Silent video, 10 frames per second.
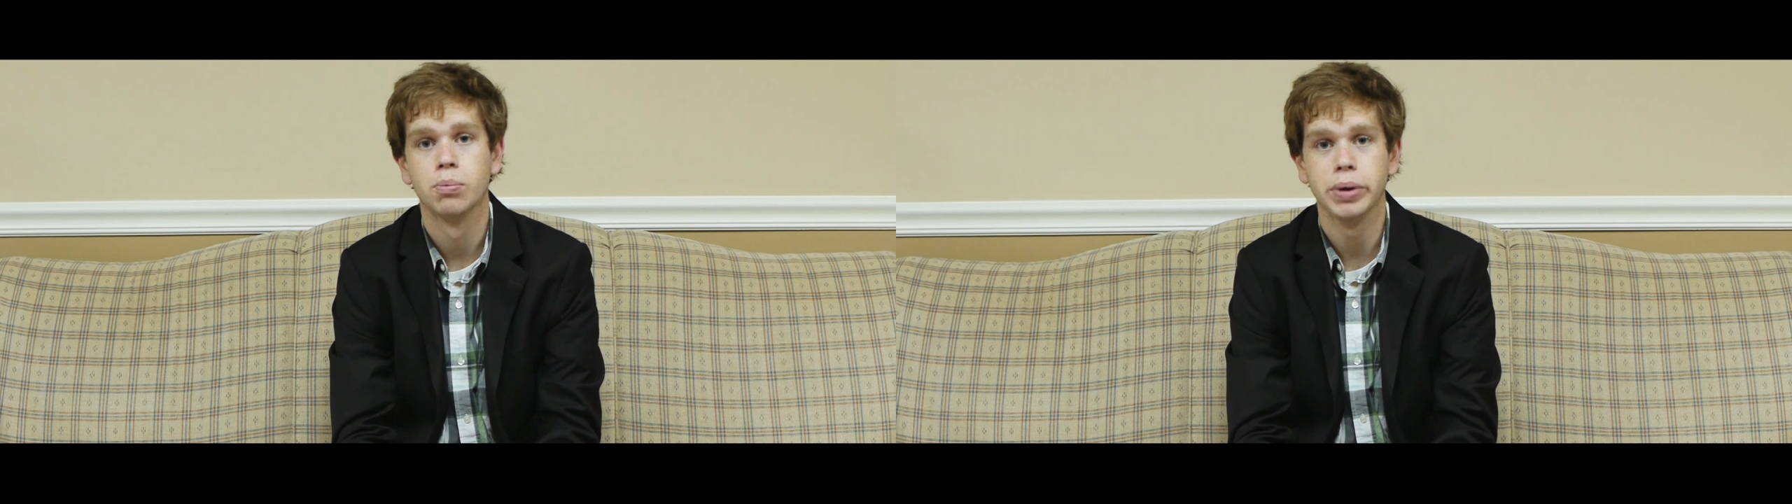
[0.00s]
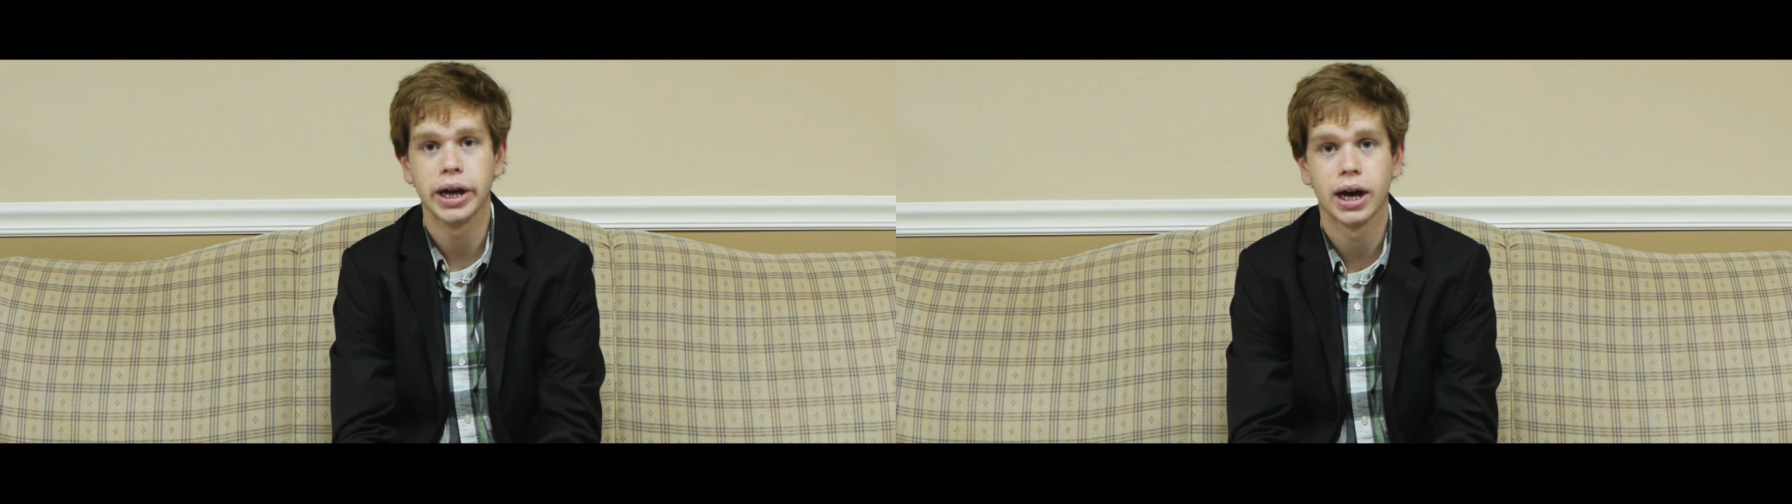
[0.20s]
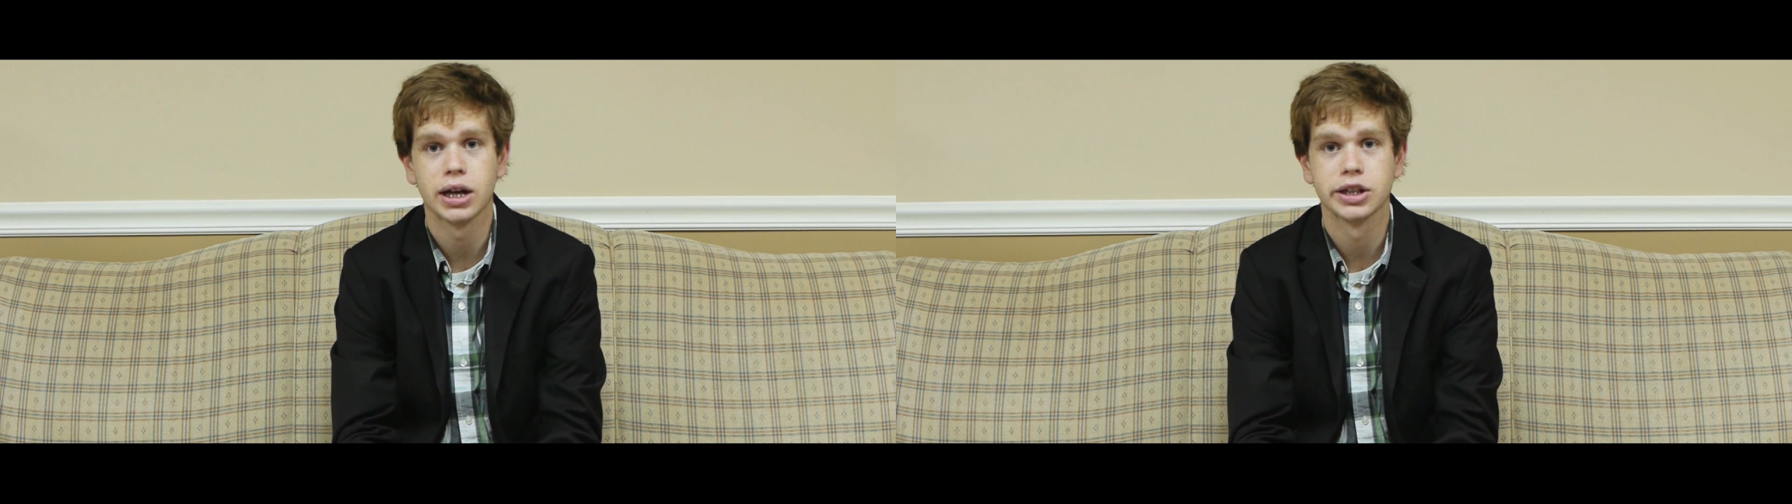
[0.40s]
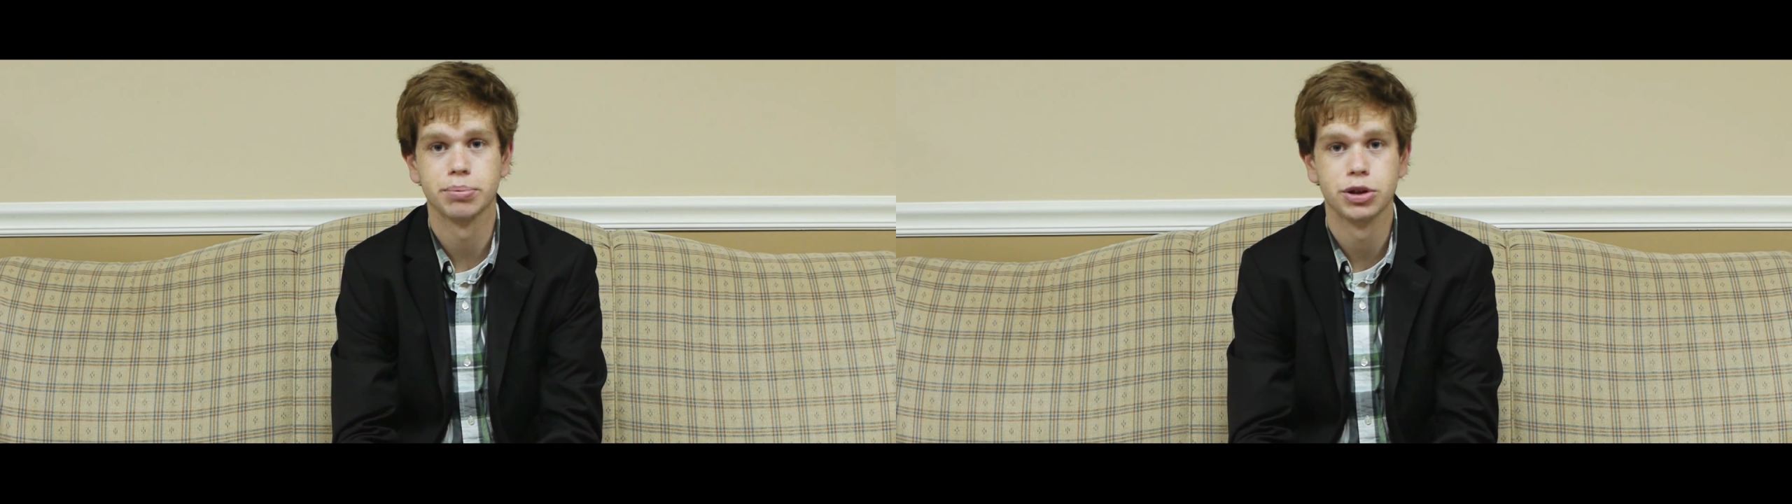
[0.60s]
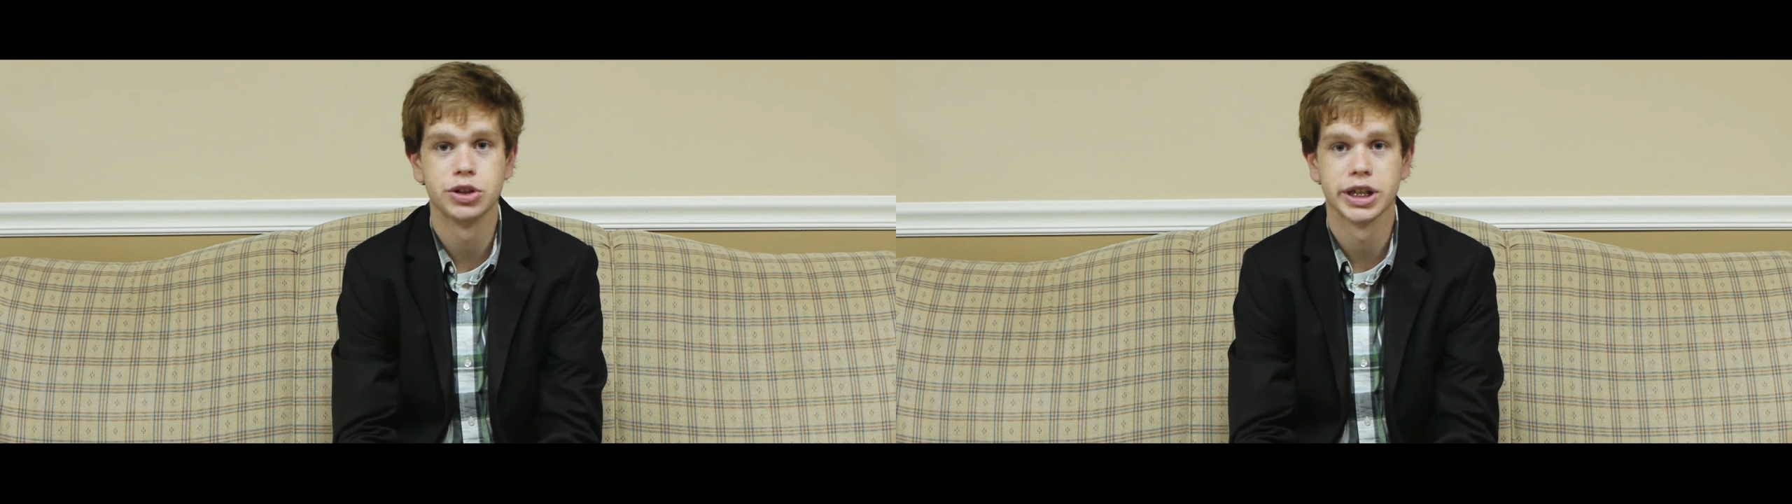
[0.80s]
because
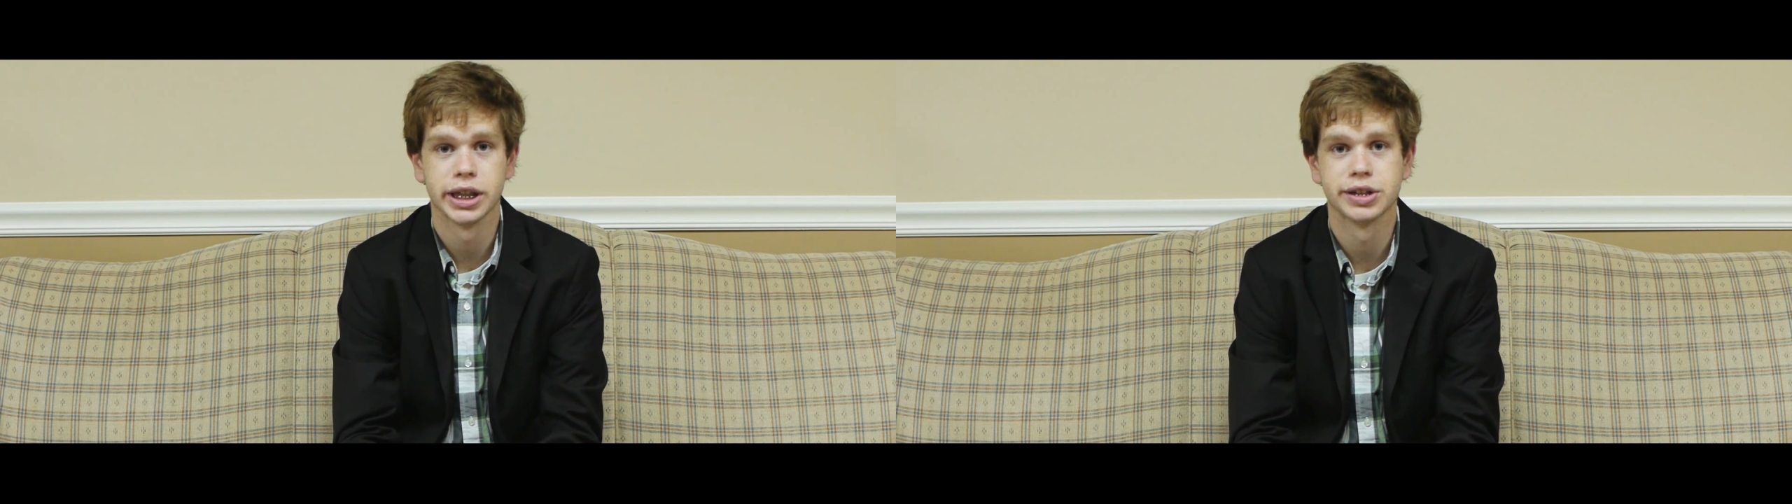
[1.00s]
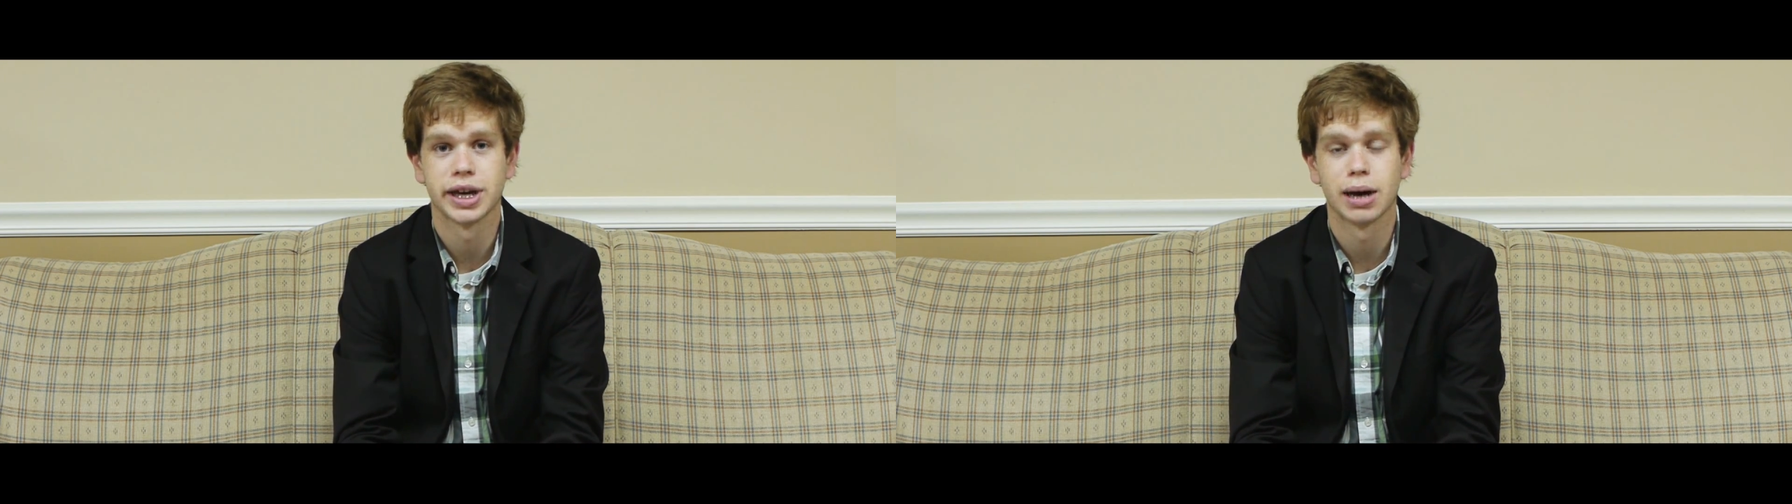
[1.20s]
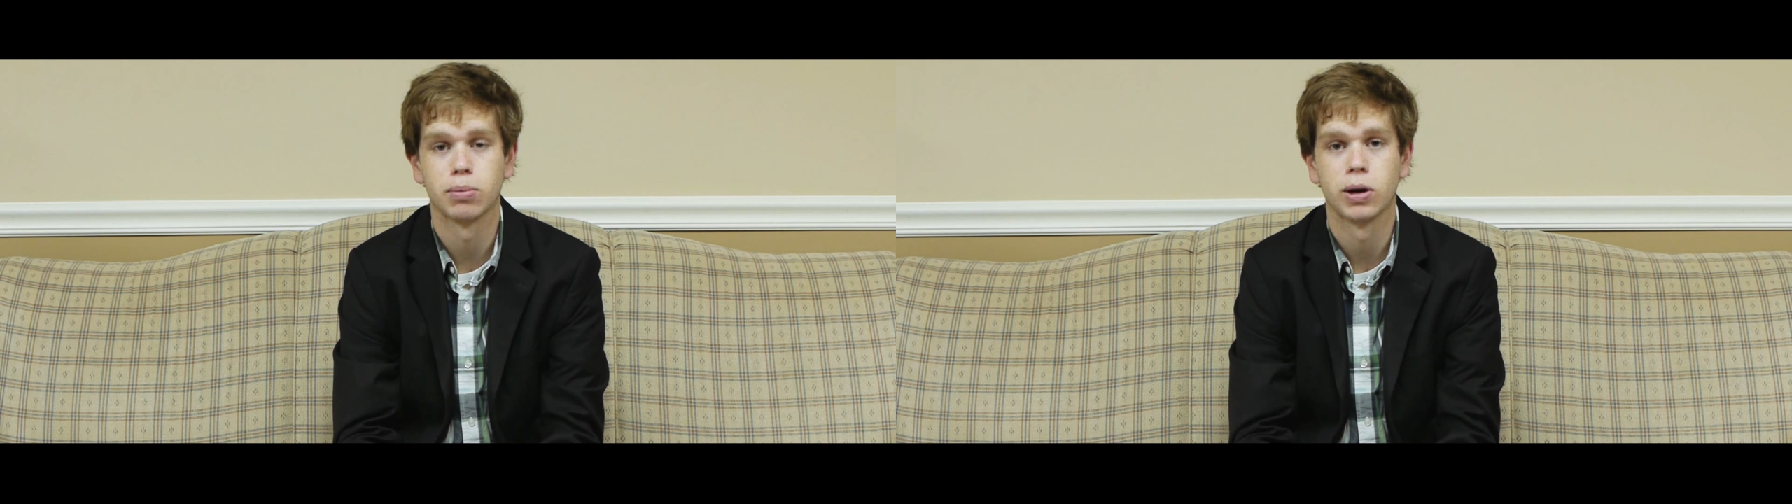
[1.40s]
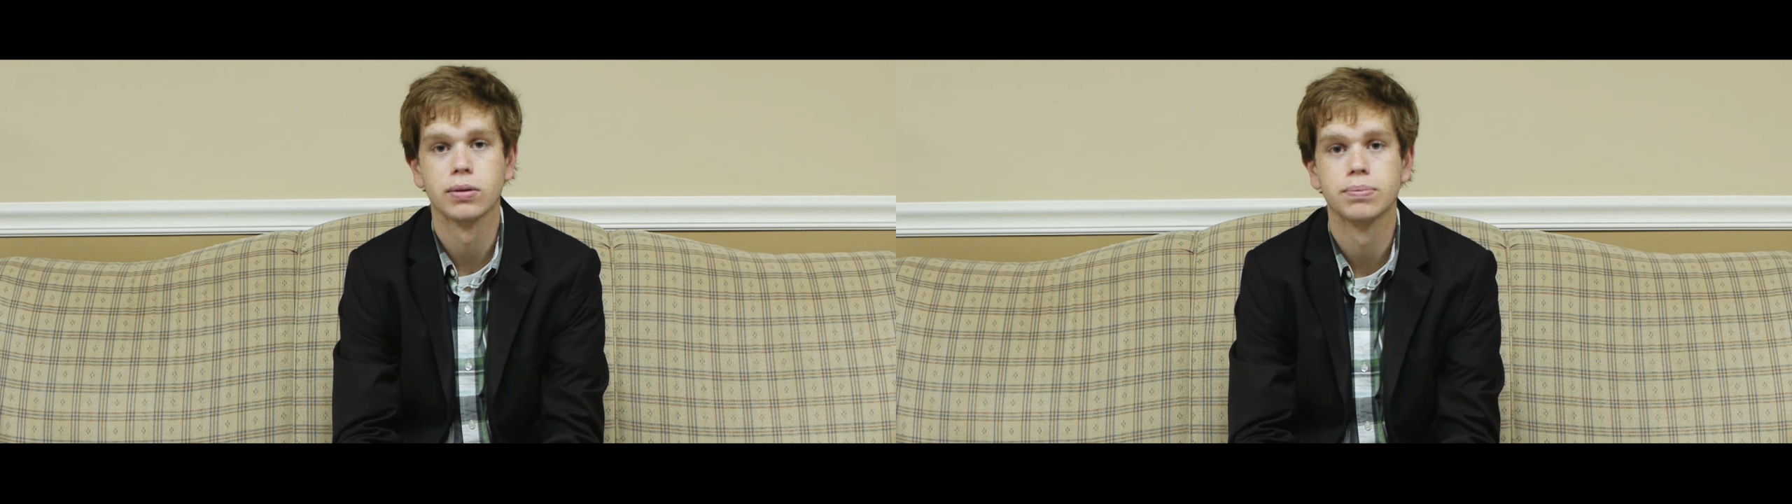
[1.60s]
I'm using this camera.